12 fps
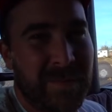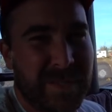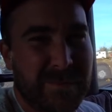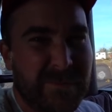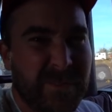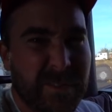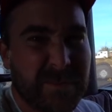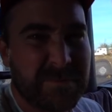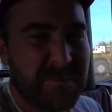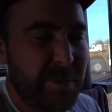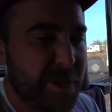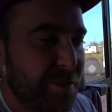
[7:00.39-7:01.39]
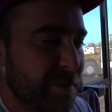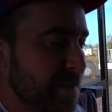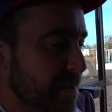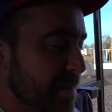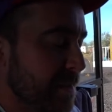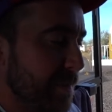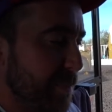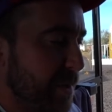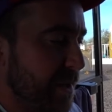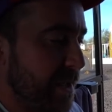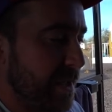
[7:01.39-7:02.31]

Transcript: It makes me feel weird, but